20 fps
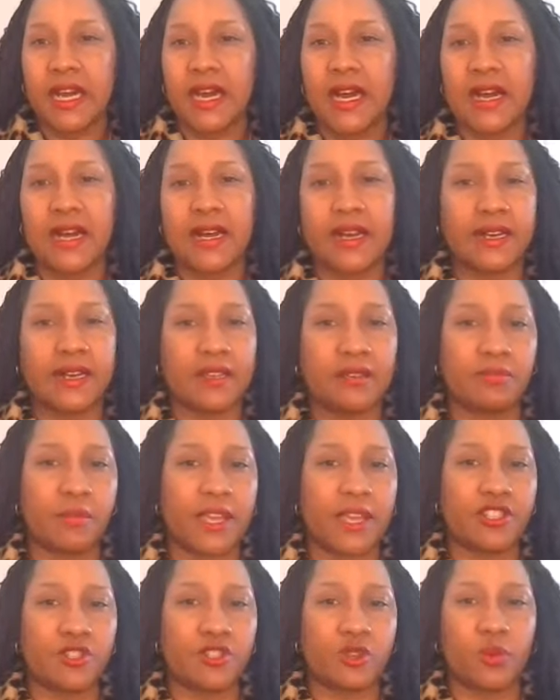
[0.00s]

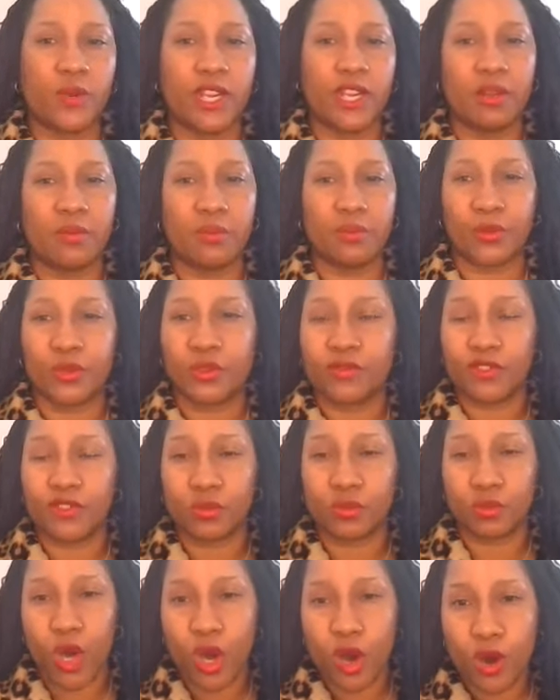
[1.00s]
make sure we improve
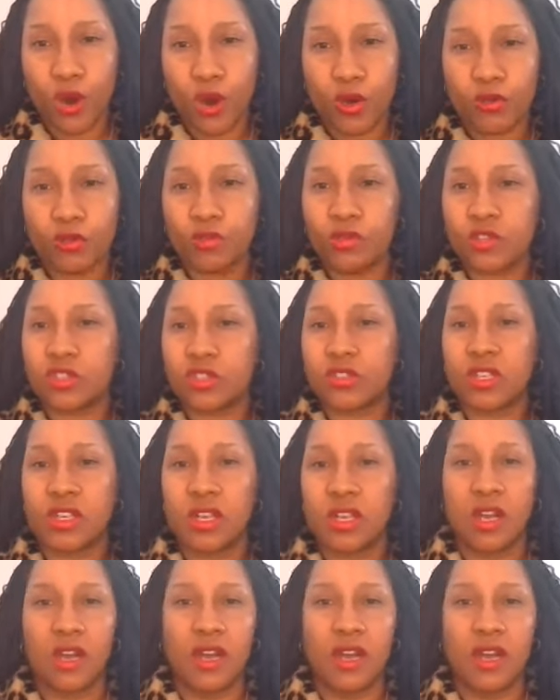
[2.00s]
the roads,